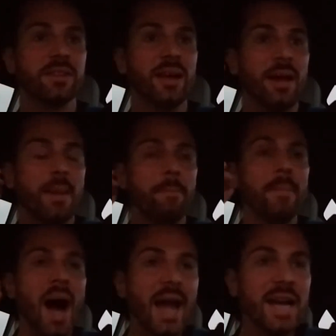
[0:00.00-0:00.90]

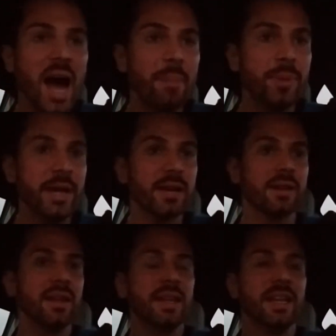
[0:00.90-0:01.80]
myopic,
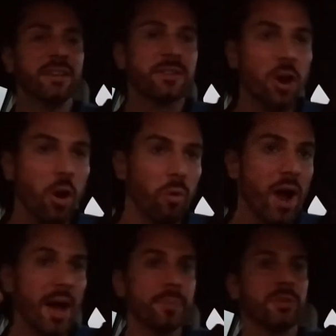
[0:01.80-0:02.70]
is
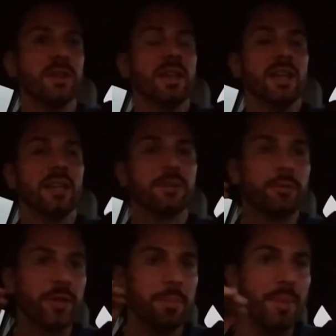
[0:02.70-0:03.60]
corrupt, is
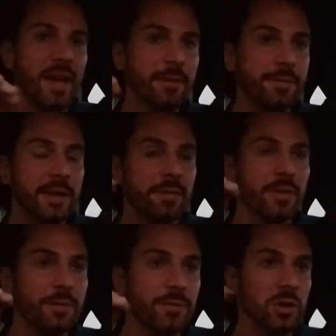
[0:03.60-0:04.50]
for the benefit of
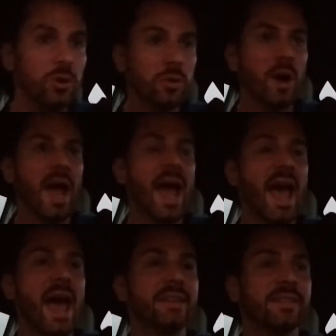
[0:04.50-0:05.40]
the few
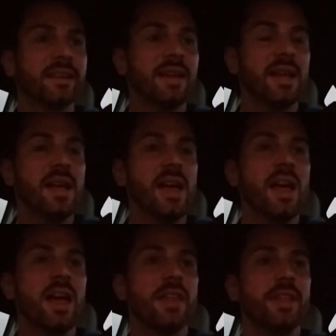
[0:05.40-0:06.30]
at
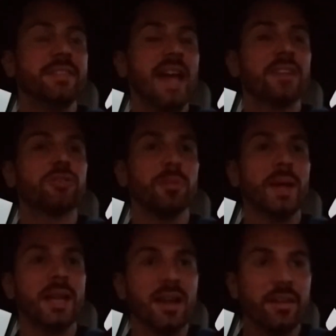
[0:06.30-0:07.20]
the
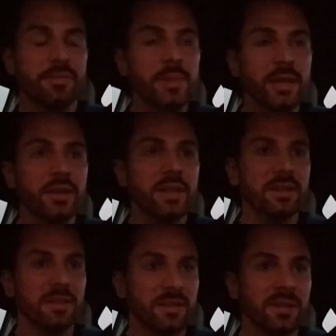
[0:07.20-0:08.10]
detriment of
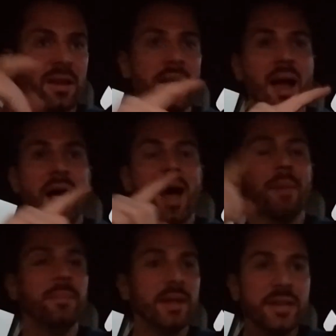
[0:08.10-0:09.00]
millions.
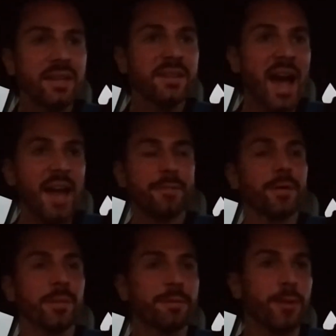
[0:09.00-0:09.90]
1 million died
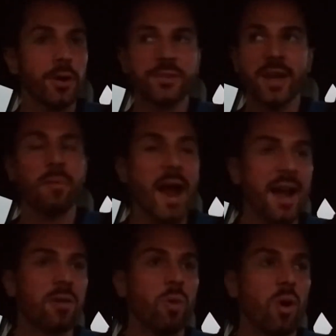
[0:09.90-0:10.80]
from the first
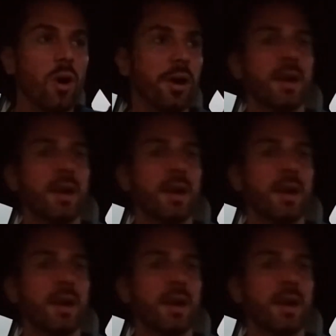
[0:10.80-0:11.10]
Iraq war.